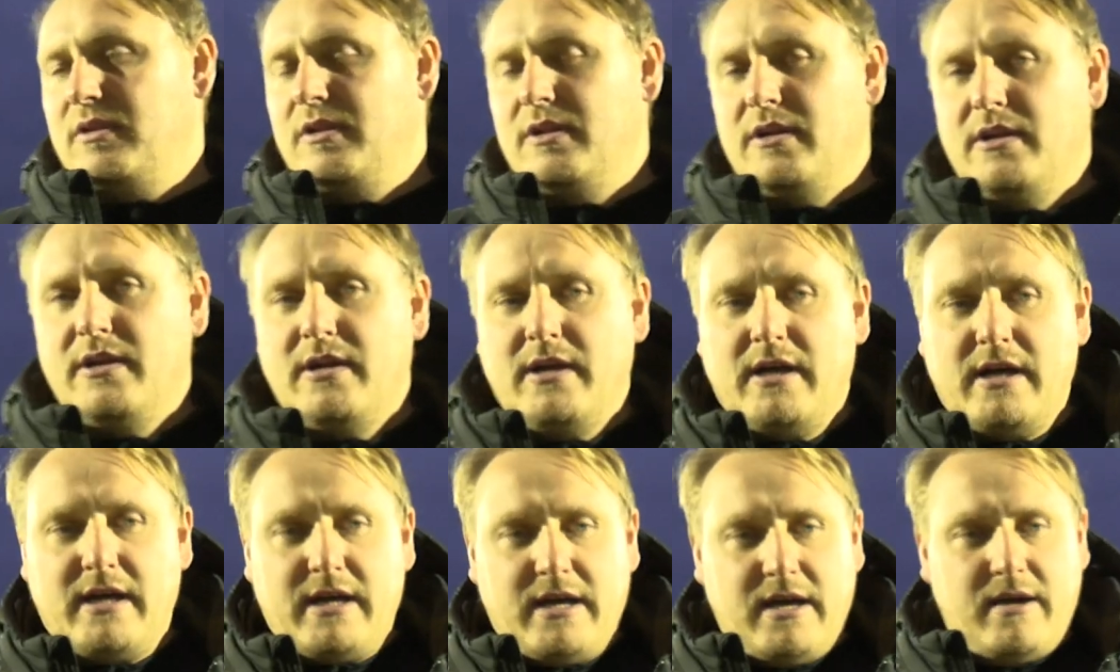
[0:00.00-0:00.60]

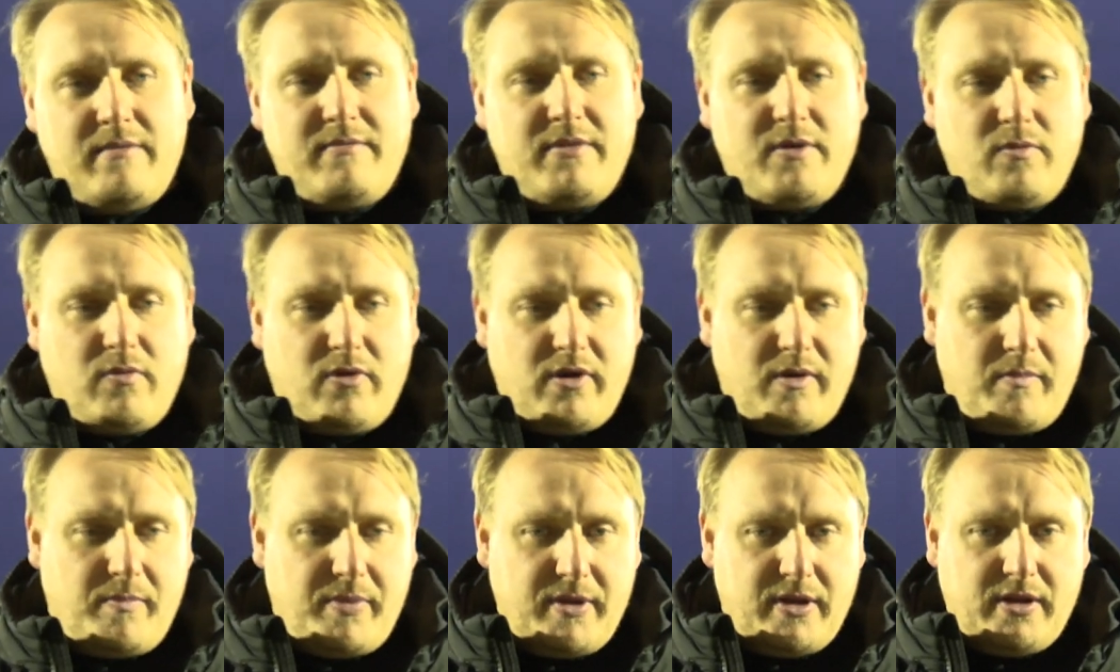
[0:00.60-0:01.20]
Mm-hmm. They
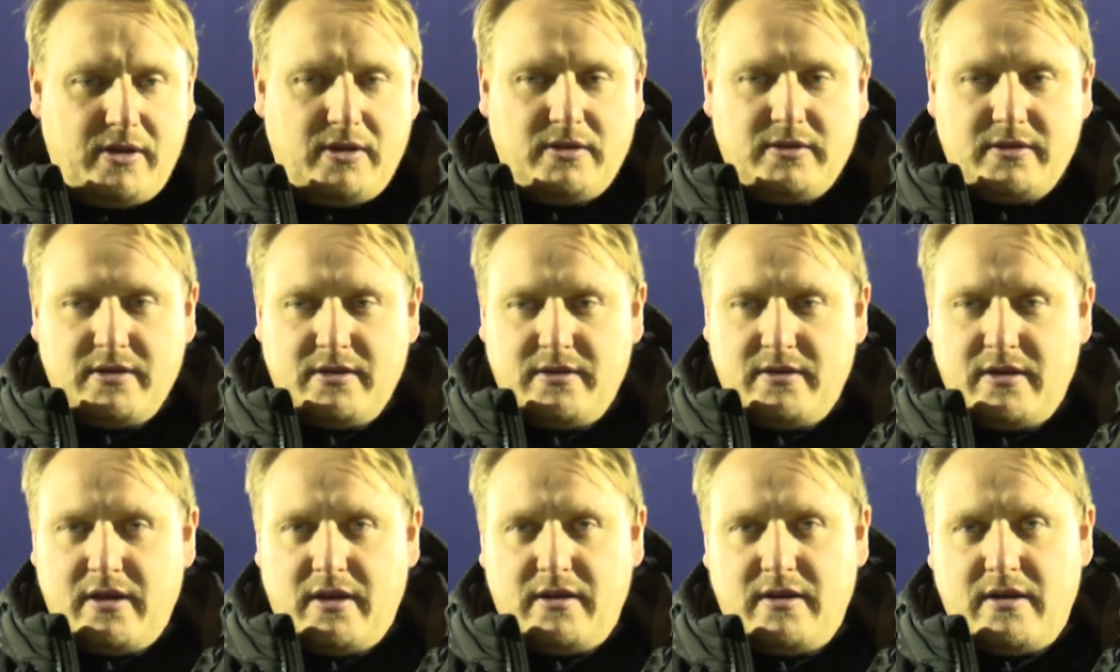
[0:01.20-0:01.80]
want to build,
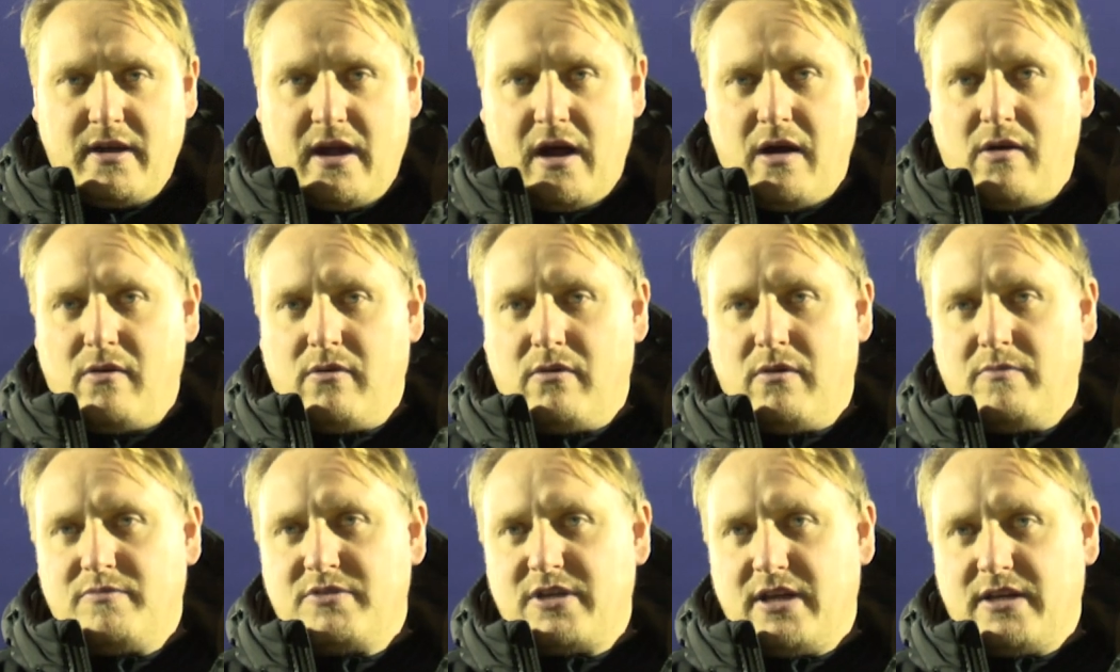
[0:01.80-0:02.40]
and
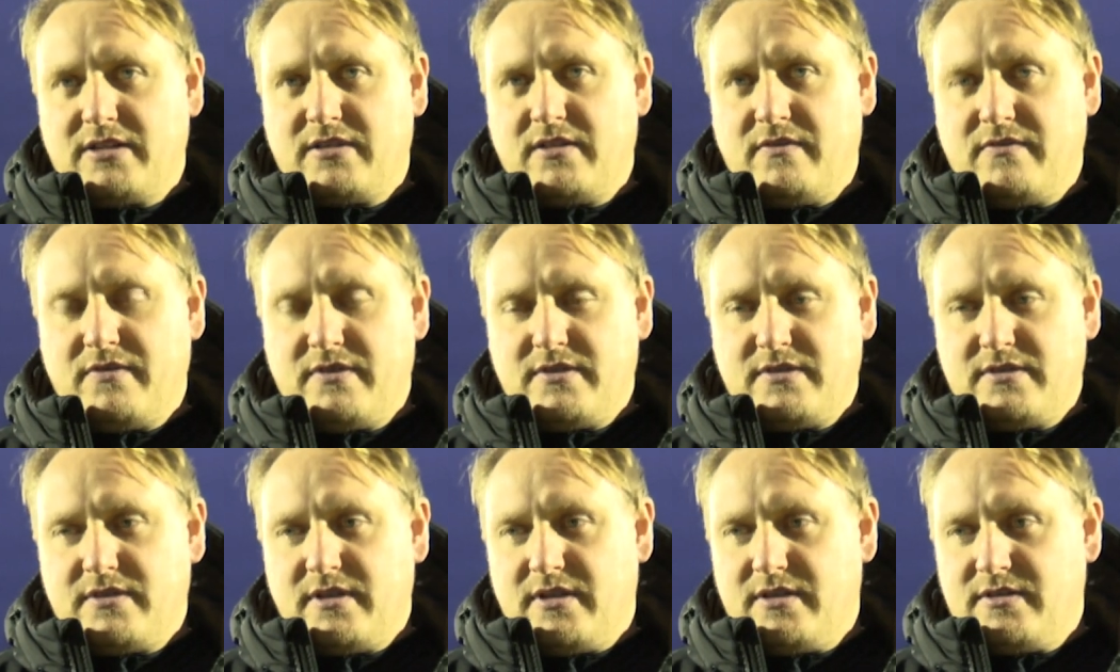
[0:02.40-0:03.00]
our objective
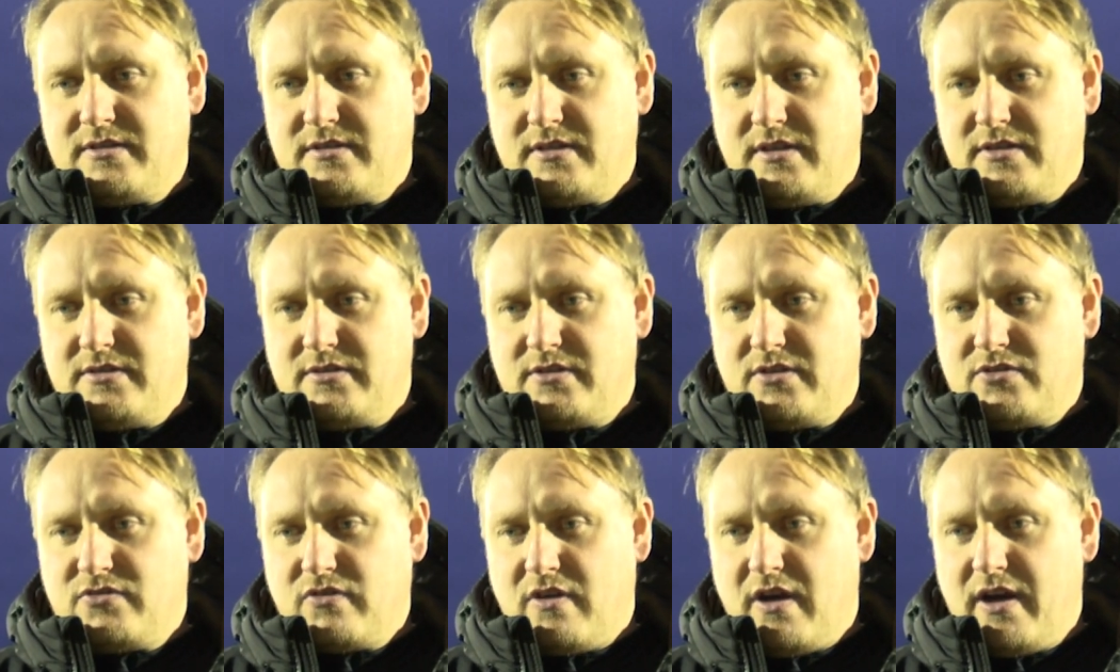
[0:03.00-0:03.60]
is
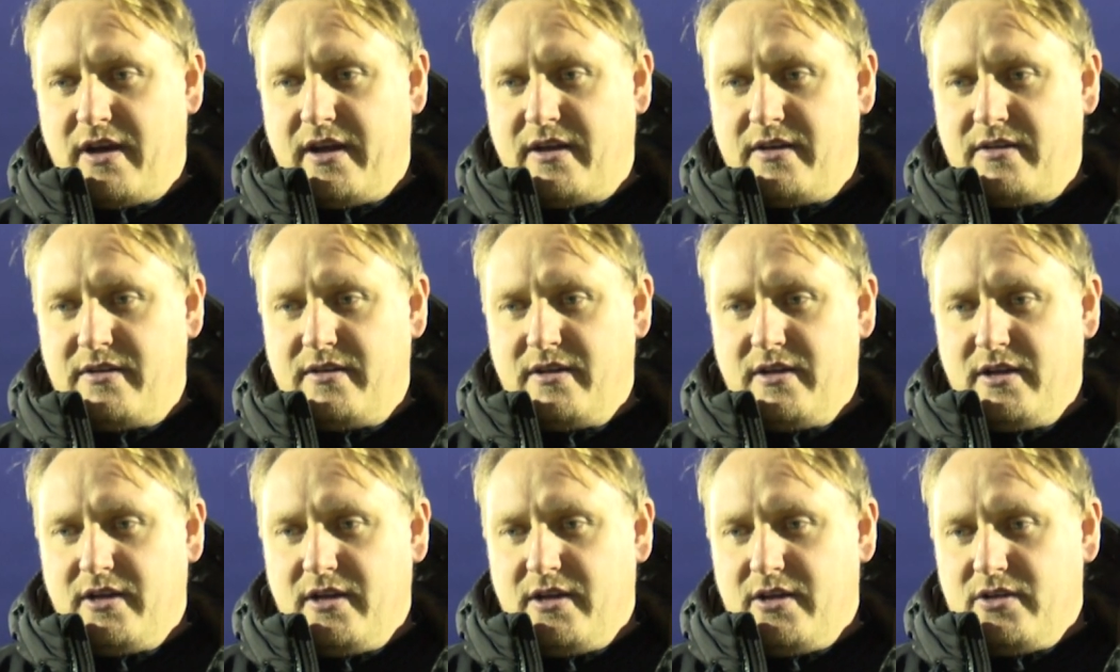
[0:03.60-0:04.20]
to try and
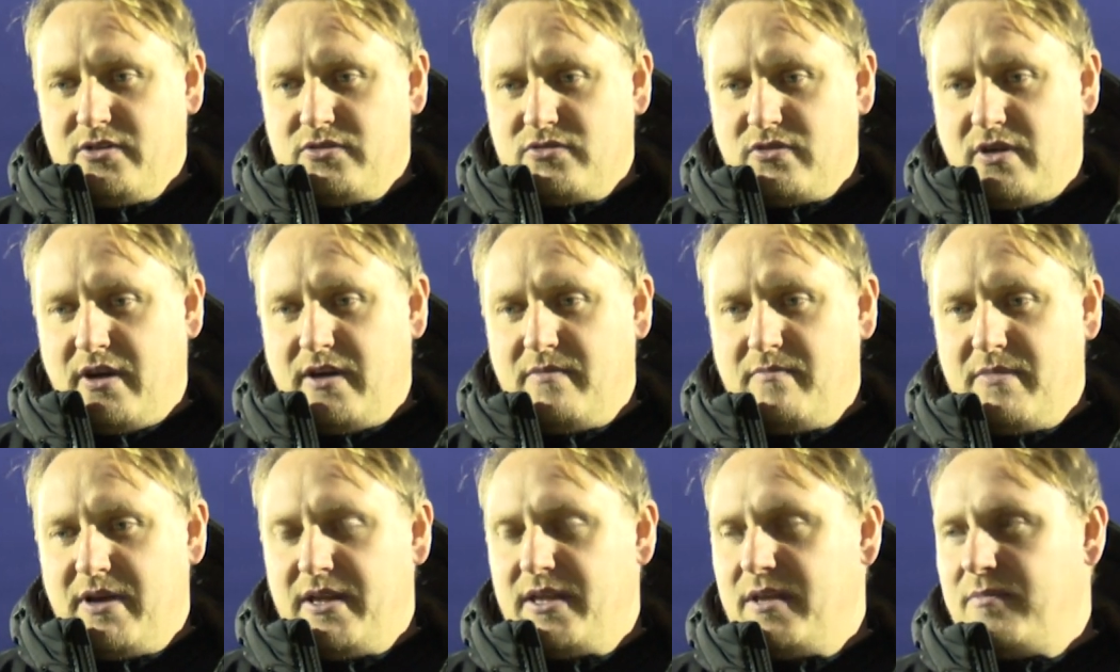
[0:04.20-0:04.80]

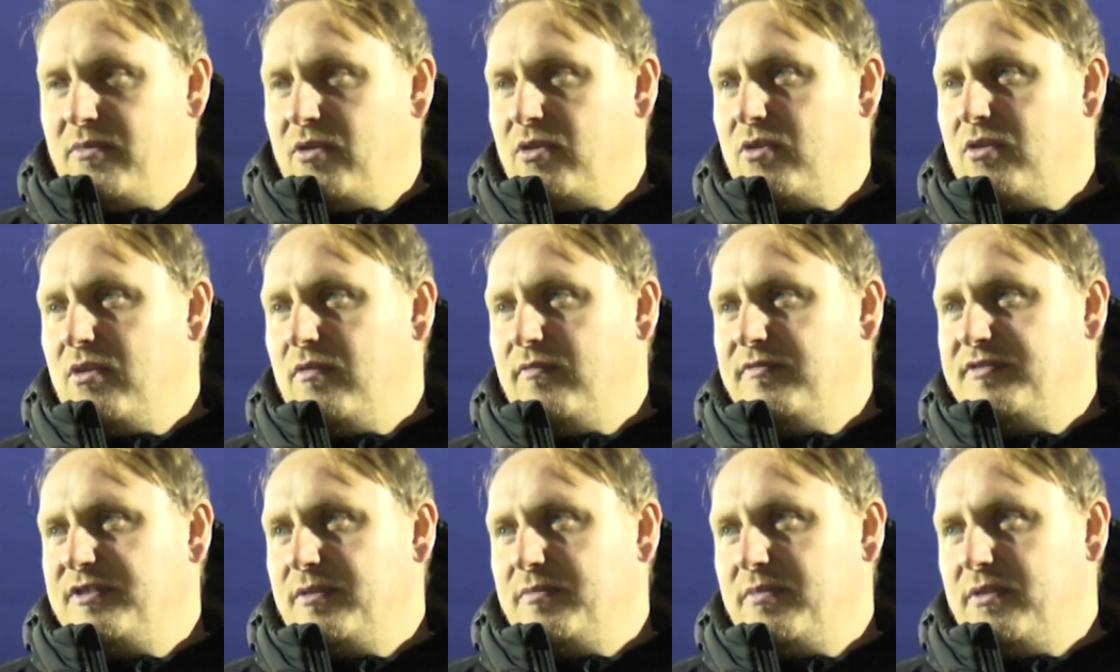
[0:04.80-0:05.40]
make them
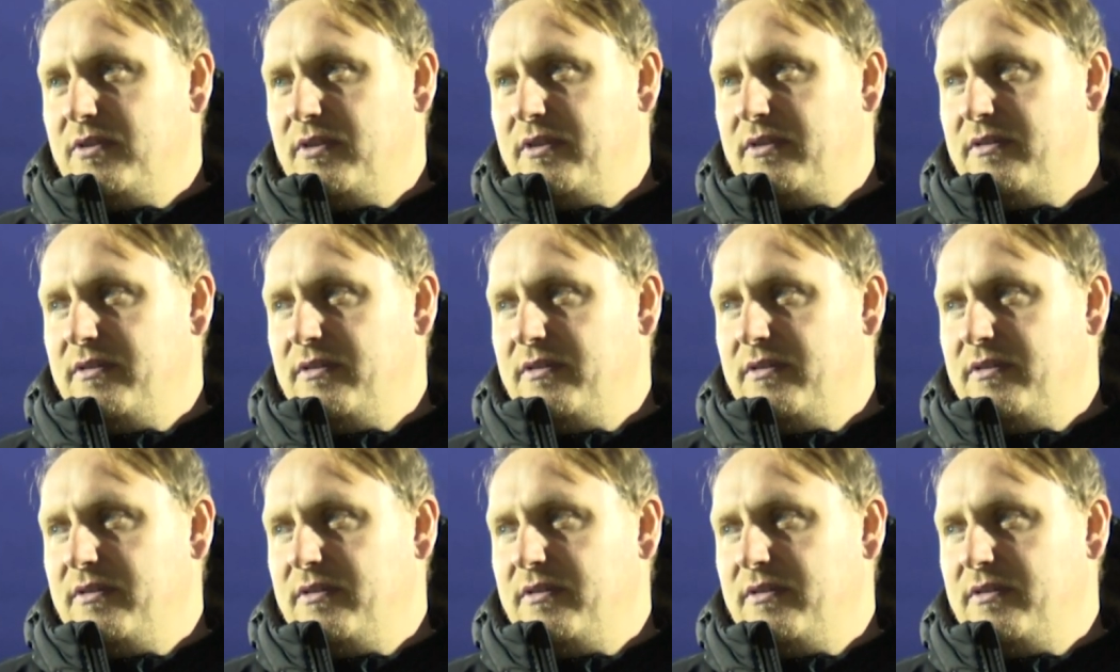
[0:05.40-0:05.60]
uncomfortable.